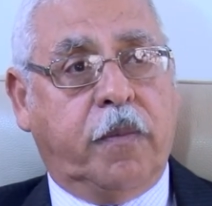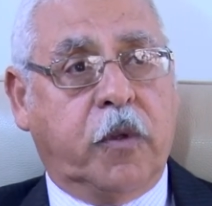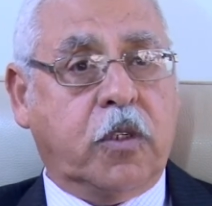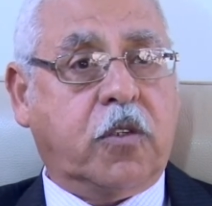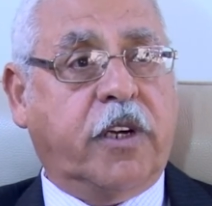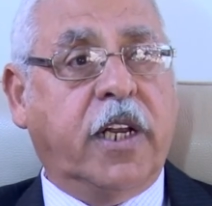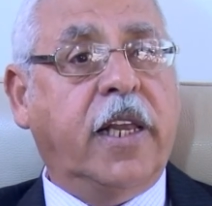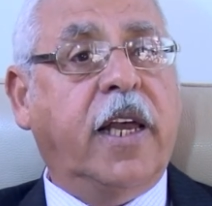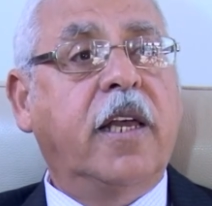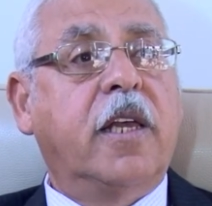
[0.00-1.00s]

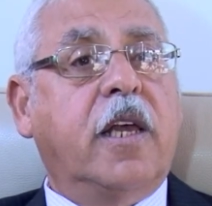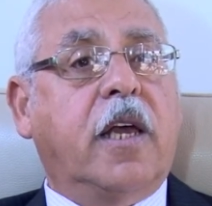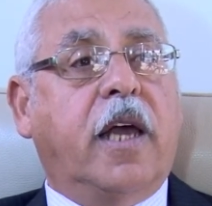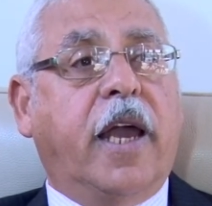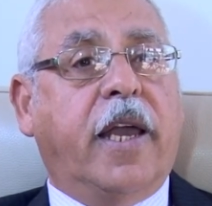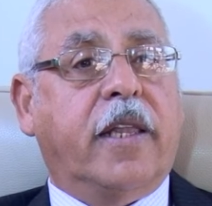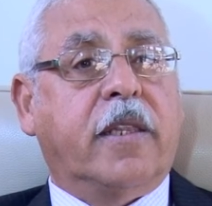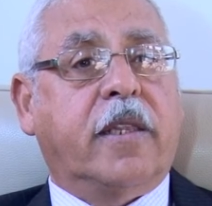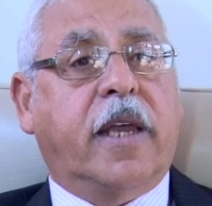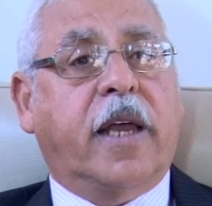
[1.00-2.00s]
Australia,
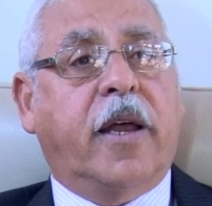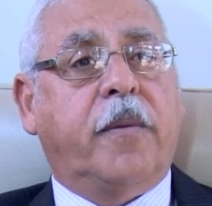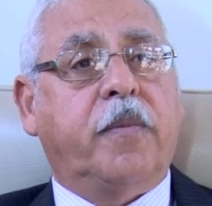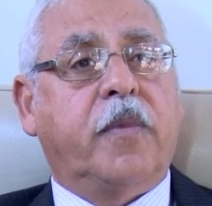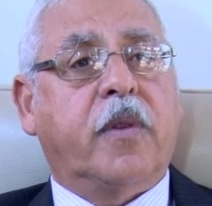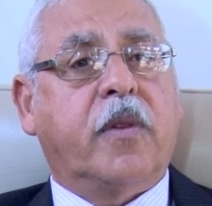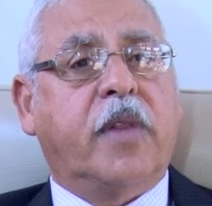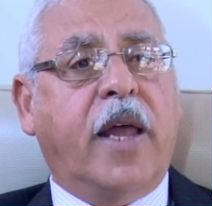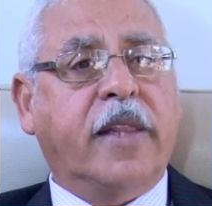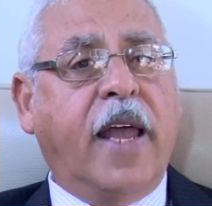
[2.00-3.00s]
and
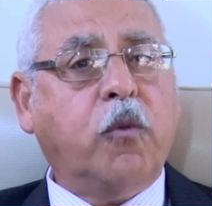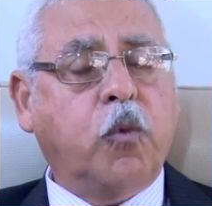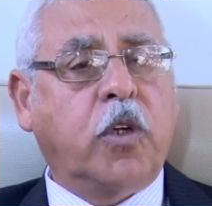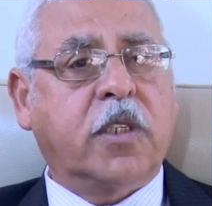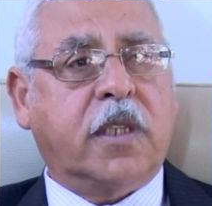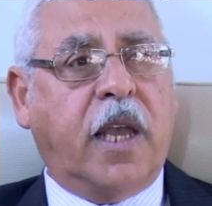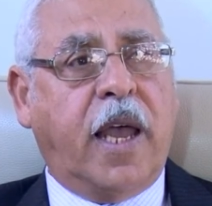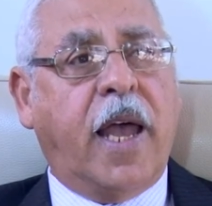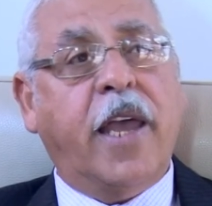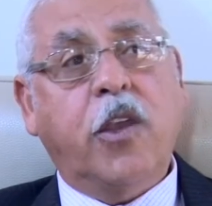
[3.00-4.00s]
that was
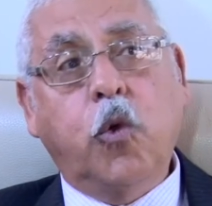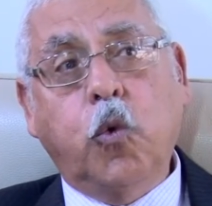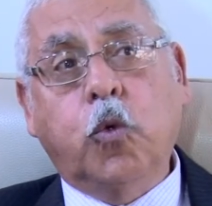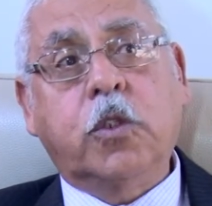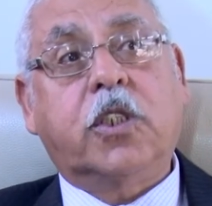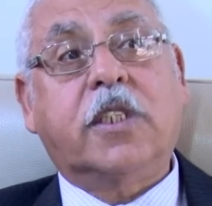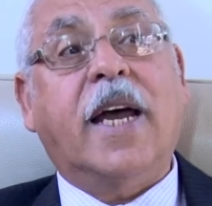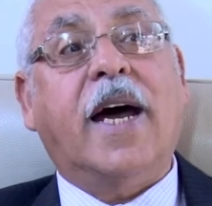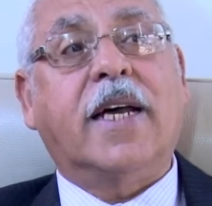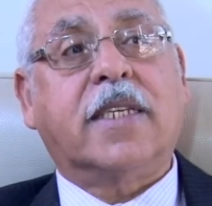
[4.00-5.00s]
a huge
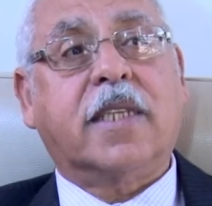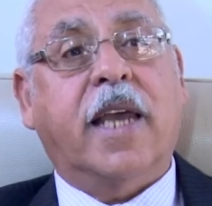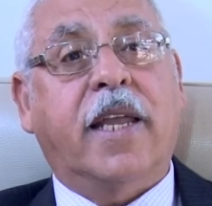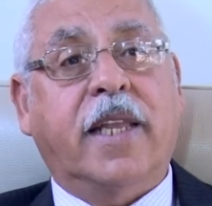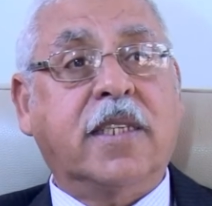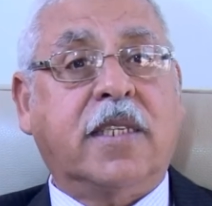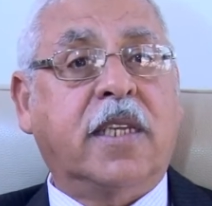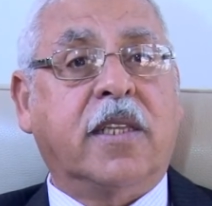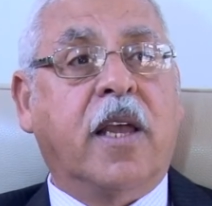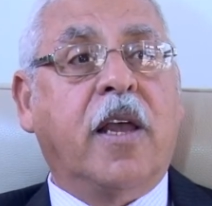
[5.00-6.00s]
task. And as I said,